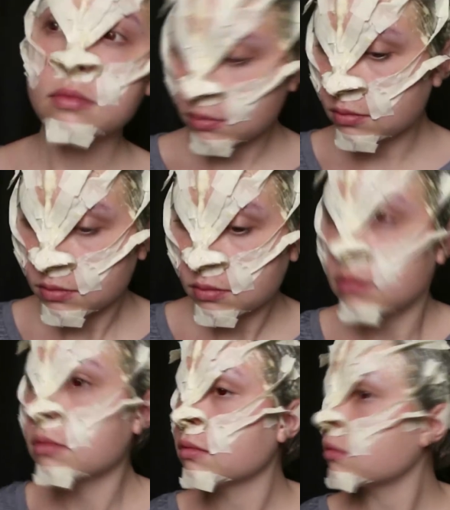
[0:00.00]
grabbed some more
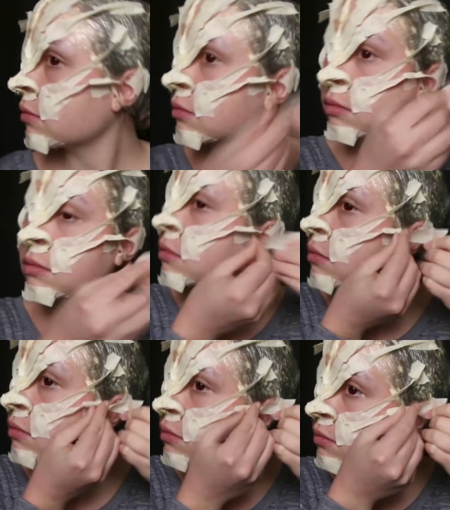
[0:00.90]
masking tape
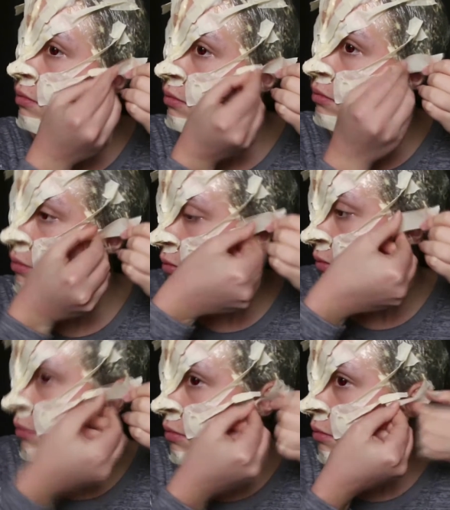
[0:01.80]
and
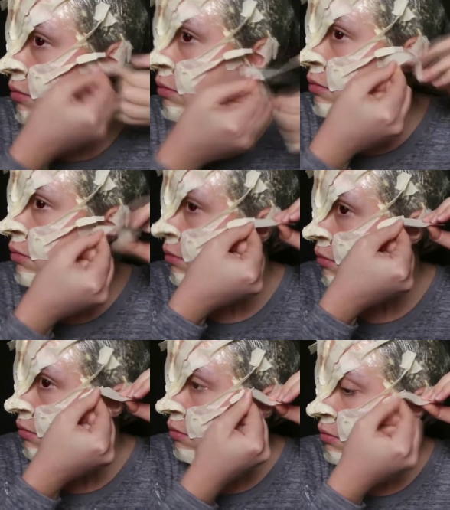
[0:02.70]
further
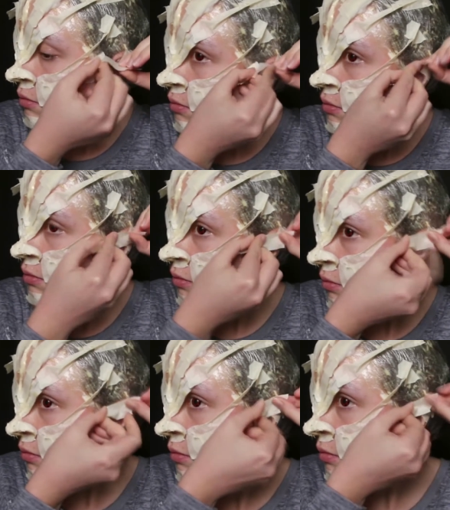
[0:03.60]
extended that spine
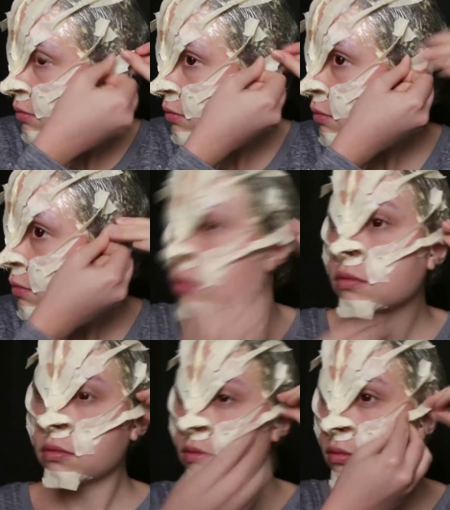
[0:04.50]
up to my ear.